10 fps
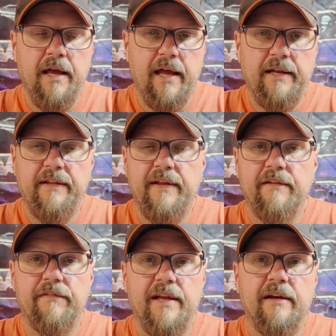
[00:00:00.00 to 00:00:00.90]
And in the
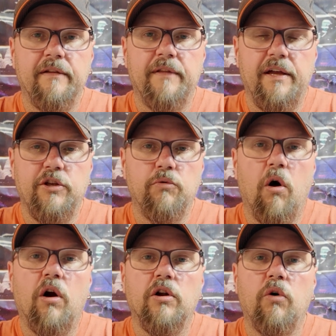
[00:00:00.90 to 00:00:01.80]
event that you
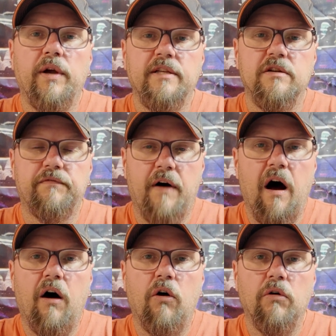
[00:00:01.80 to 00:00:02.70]
are going to
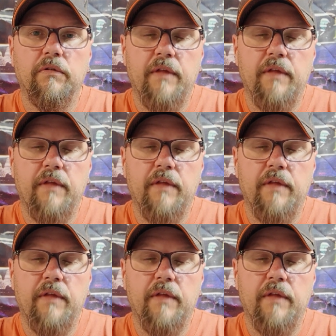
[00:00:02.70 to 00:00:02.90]
fall,